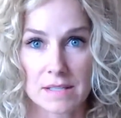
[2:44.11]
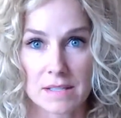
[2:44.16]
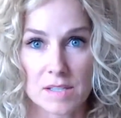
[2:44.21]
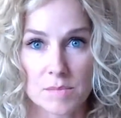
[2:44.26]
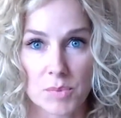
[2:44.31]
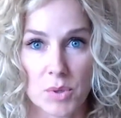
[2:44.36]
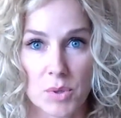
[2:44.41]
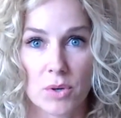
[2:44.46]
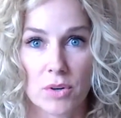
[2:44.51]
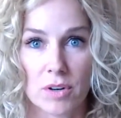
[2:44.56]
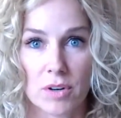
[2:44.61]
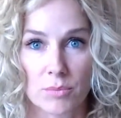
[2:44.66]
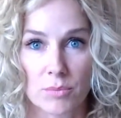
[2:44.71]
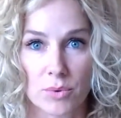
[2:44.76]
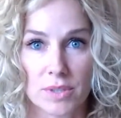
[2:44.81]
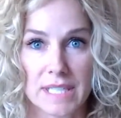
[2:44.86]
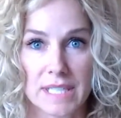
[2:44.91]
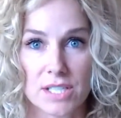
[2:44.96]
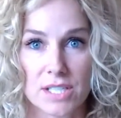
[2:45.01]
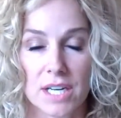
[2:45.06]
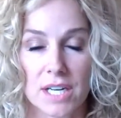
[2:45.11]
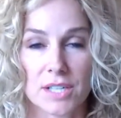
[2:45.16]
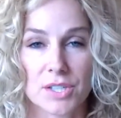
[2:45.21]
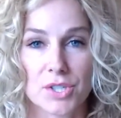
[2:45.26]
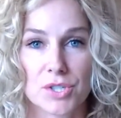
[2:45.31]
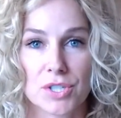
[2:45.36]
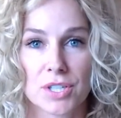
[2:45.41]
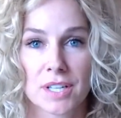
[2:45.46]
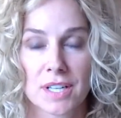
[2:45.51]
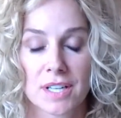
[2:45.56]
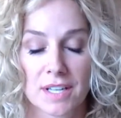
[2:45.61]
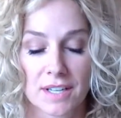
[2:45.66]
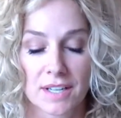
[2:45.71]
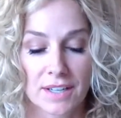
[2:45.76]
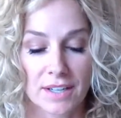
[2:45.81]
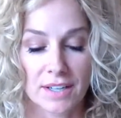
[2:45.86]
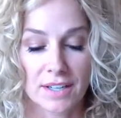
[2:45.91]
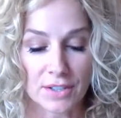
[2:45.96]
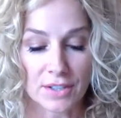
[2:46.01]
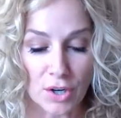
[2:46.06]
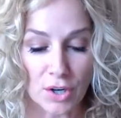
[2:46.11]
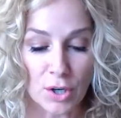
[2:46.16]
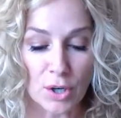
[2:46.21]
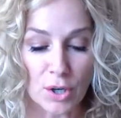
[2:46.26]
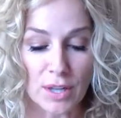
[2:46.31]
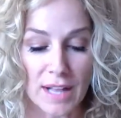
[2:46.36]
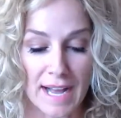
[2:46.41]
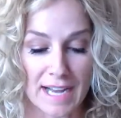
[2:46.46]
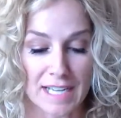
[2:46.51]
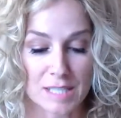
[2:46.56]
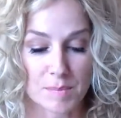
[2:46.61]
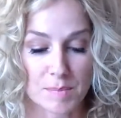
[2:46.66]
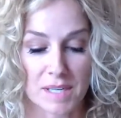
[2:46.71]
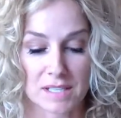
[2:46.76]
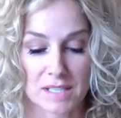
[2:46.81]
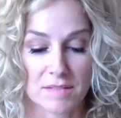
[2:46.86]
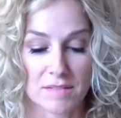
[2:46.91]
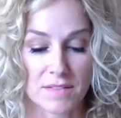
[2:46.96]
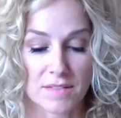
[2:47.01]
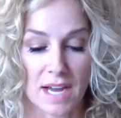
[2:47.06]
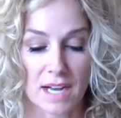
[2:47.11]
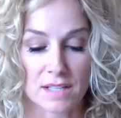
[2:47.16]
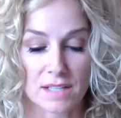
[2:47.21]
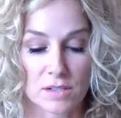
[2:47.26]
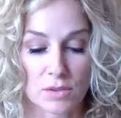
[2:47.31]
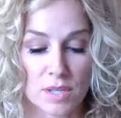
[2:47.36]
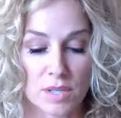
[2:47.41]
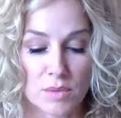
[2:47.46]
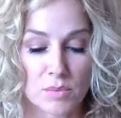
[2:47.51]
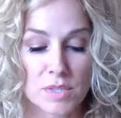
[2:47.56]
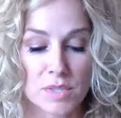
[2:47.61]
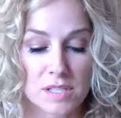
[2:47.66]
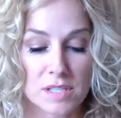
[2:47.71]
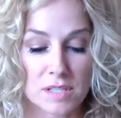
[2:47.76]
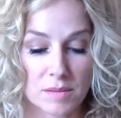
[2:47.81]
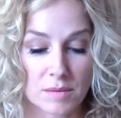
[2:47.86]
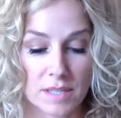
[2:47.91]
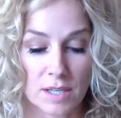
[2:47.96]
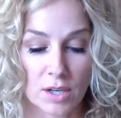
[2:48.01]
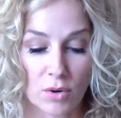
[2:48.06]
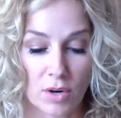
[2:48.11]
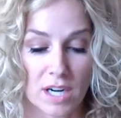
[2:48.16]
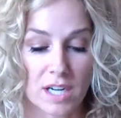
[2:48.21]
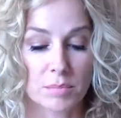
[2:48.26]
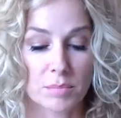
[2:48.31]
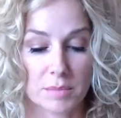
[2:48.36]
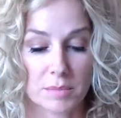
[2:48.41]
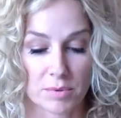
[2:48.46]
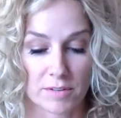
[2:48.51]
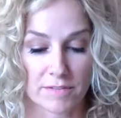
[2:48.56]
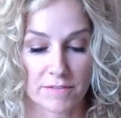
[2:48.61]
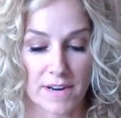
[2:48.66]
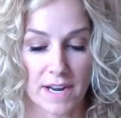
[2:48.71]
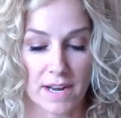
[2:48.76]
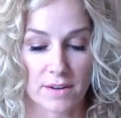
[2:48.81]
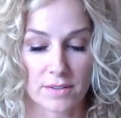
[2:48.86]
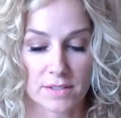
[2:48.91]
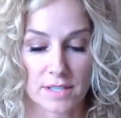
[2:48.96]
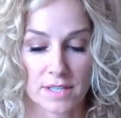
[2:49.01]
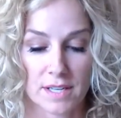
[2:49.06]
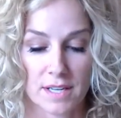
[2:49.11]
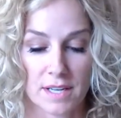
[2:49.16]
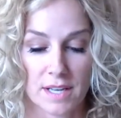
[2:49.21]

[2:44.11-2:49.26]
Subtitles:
This program really touched on all aspects of that. So it was incredibly profound.